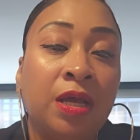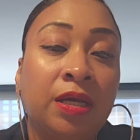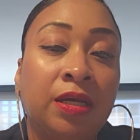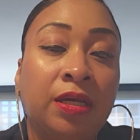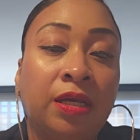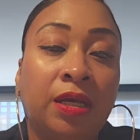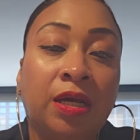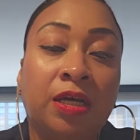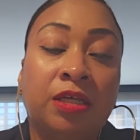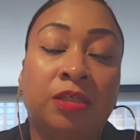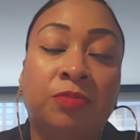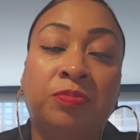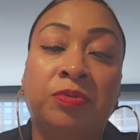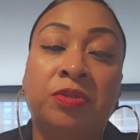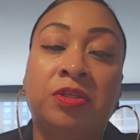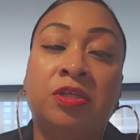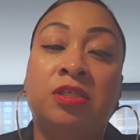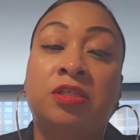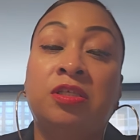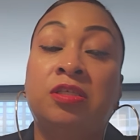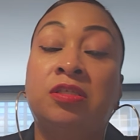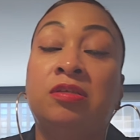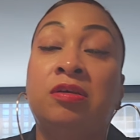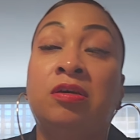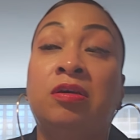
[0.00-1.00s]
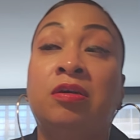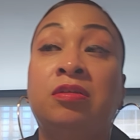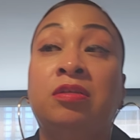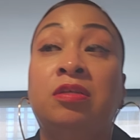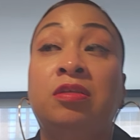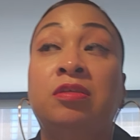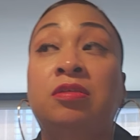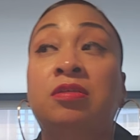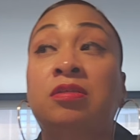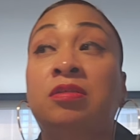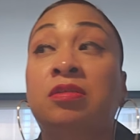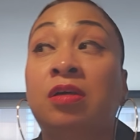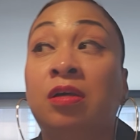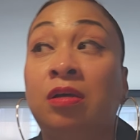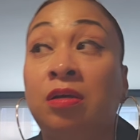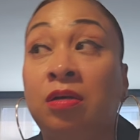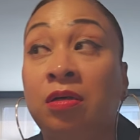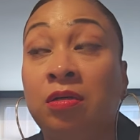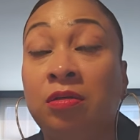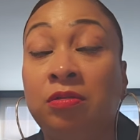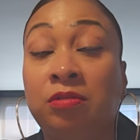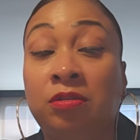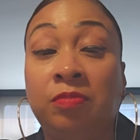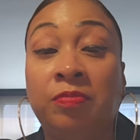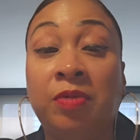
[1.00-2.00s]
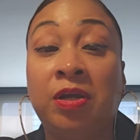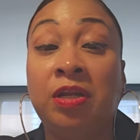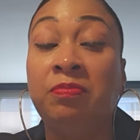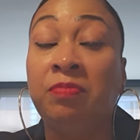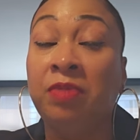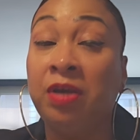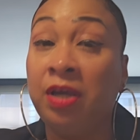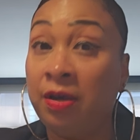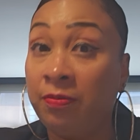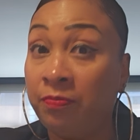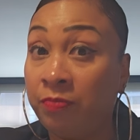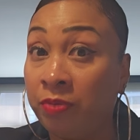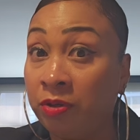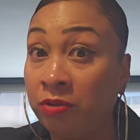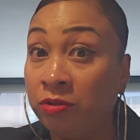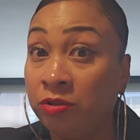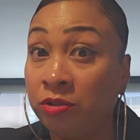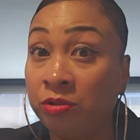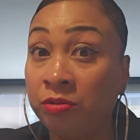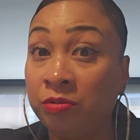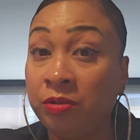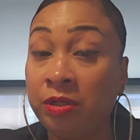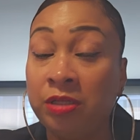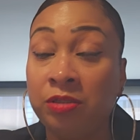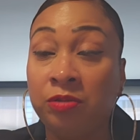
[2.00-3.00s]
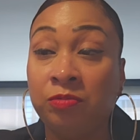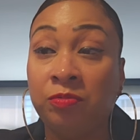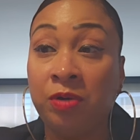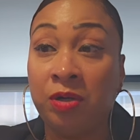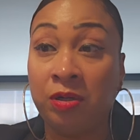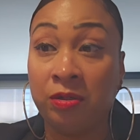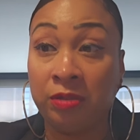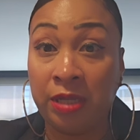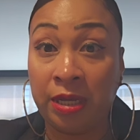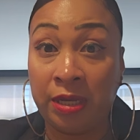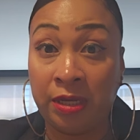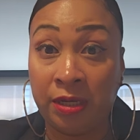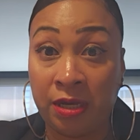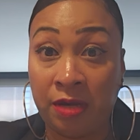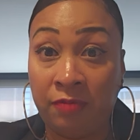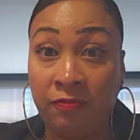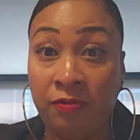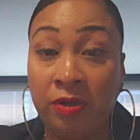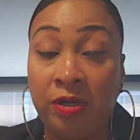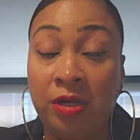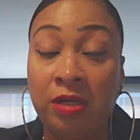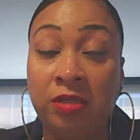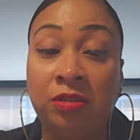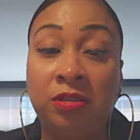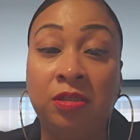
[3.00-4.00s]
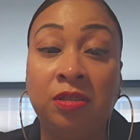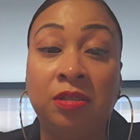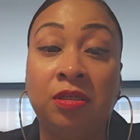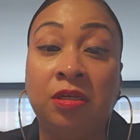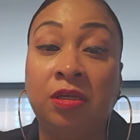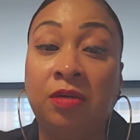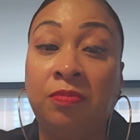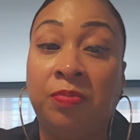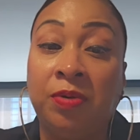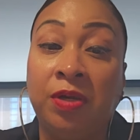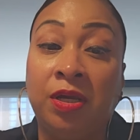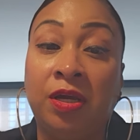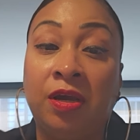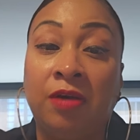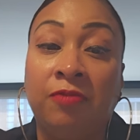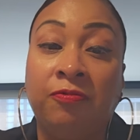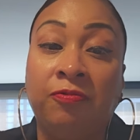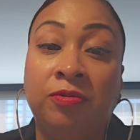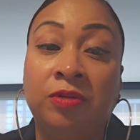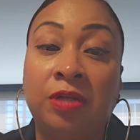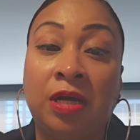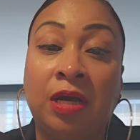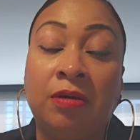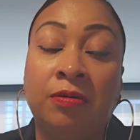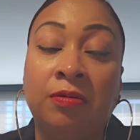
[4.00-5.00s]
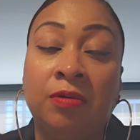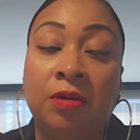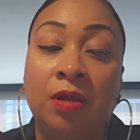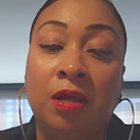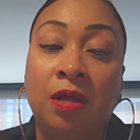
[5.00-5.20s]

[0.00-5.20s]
Yes, but this is uh this is uh somebody may have burned you as well, like gave you a STD. Be careful now.